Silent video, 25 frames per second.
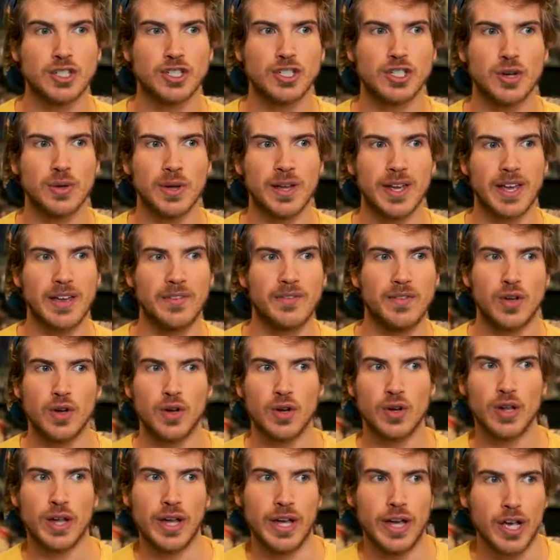So like if
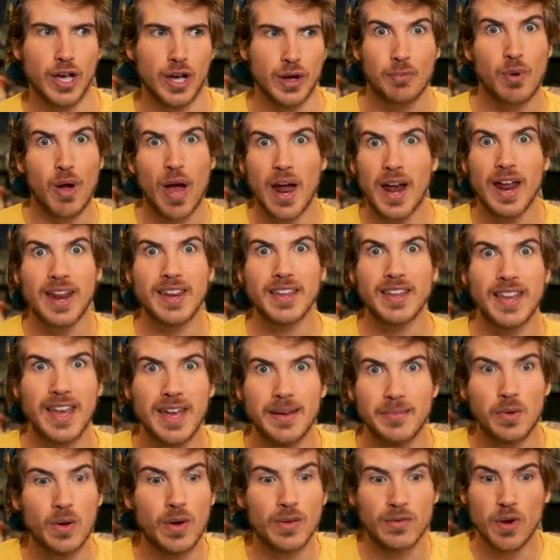you're like brought out of the
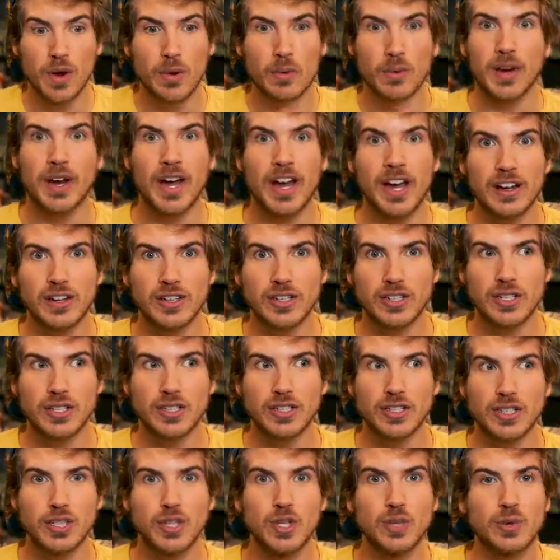game, you have no more
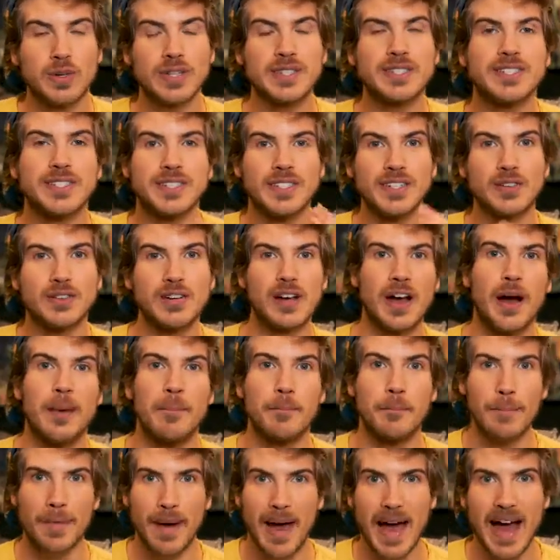characters, you can still
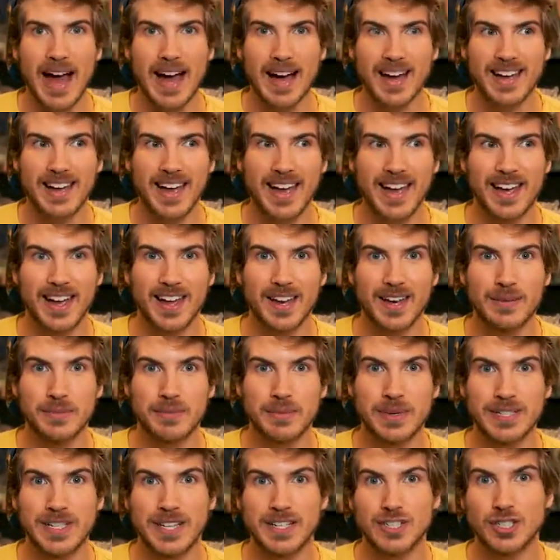come back and
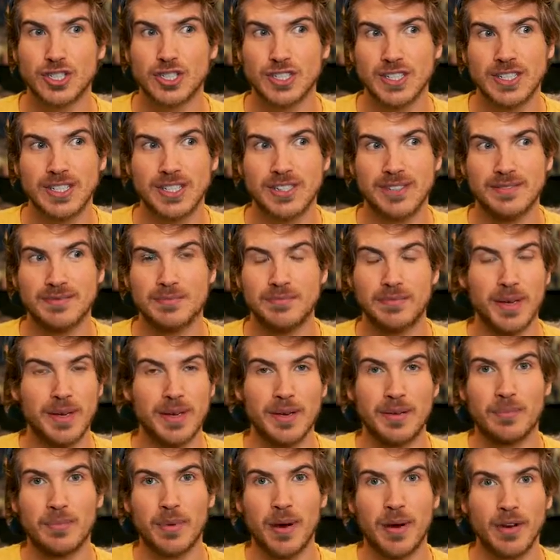potentially
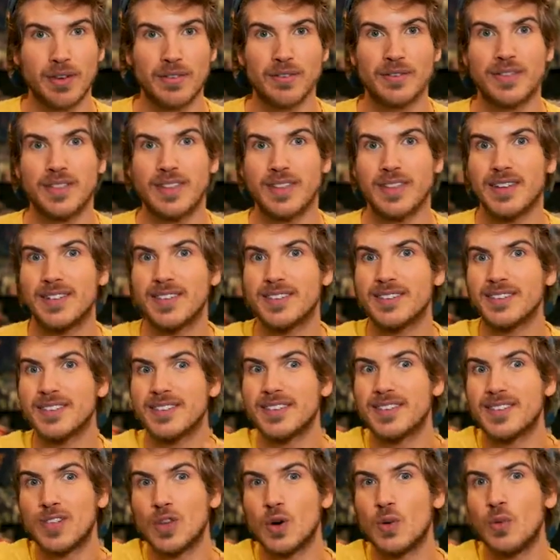be part of the
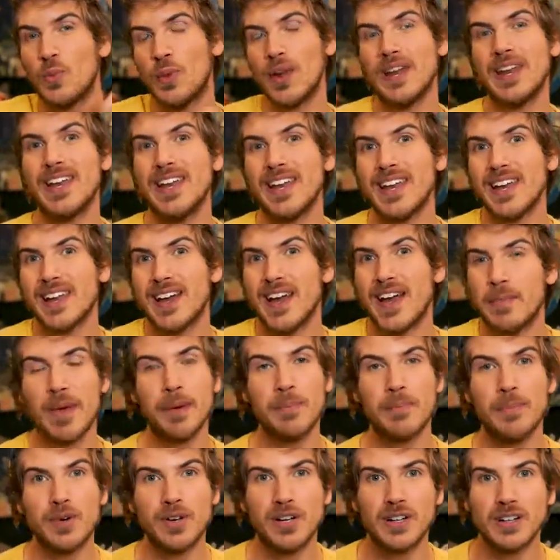winning
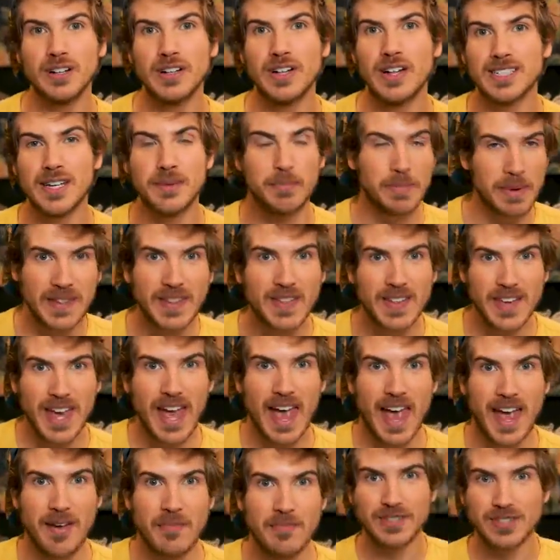people to beat the
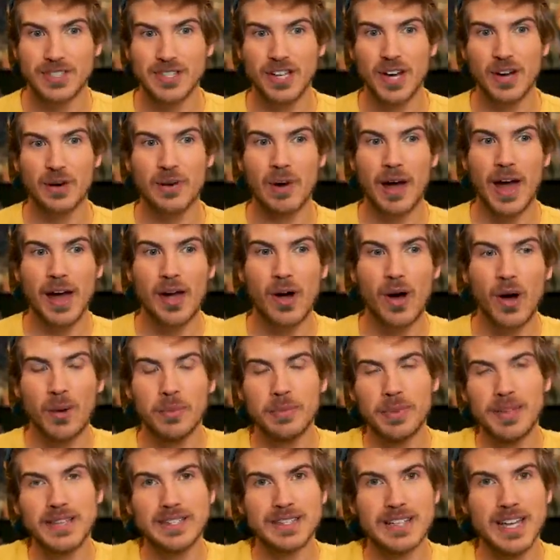game. So I
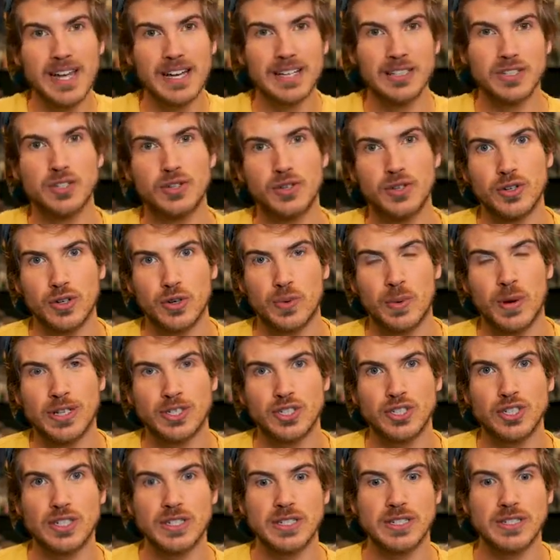hope these answered your
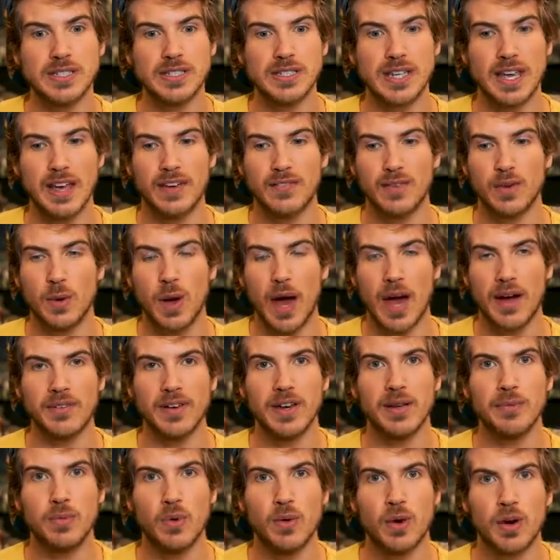questions. If you have
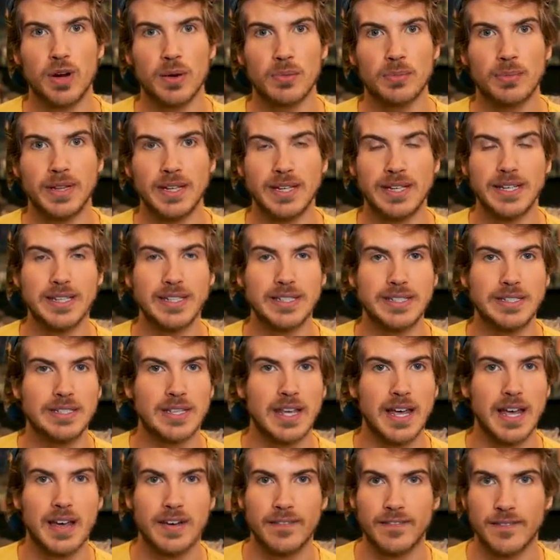any more,
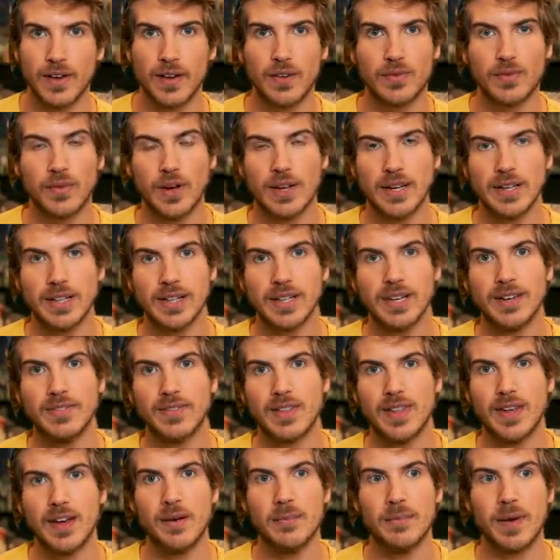please feel free to leave
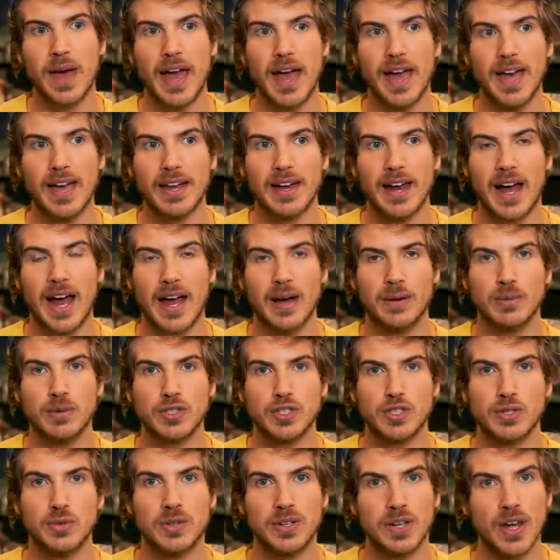them and I will
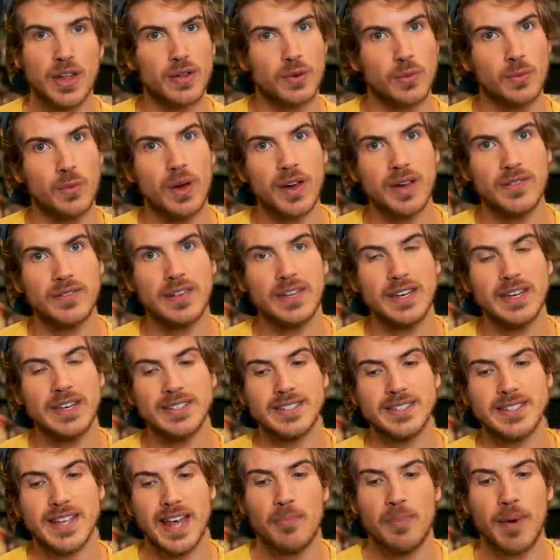do another one of
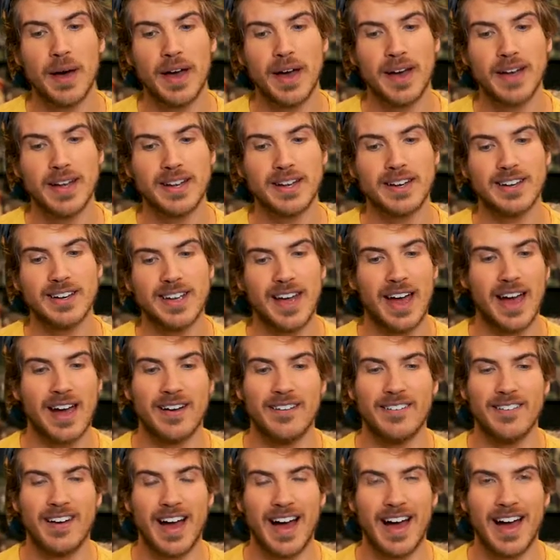these. But
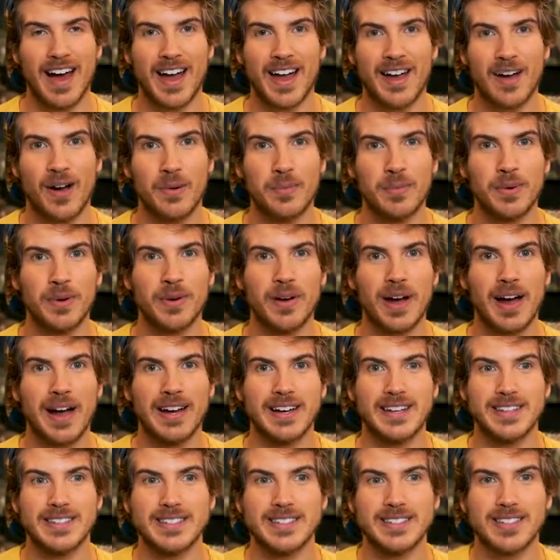yeah, I hope you
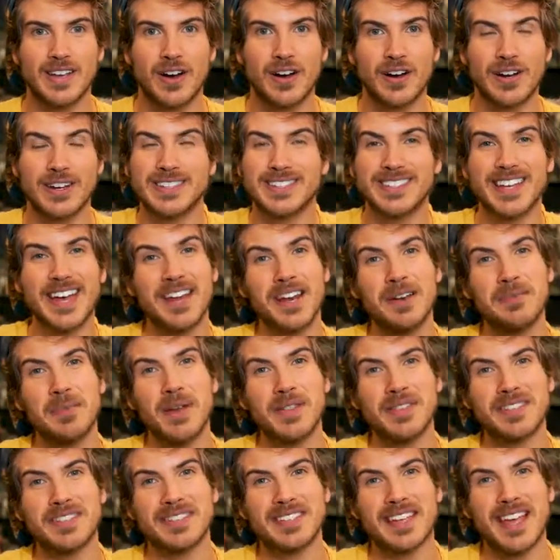guys are excited
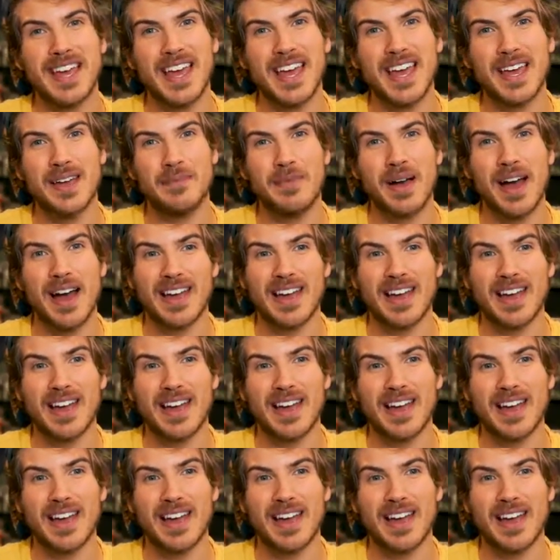about this game.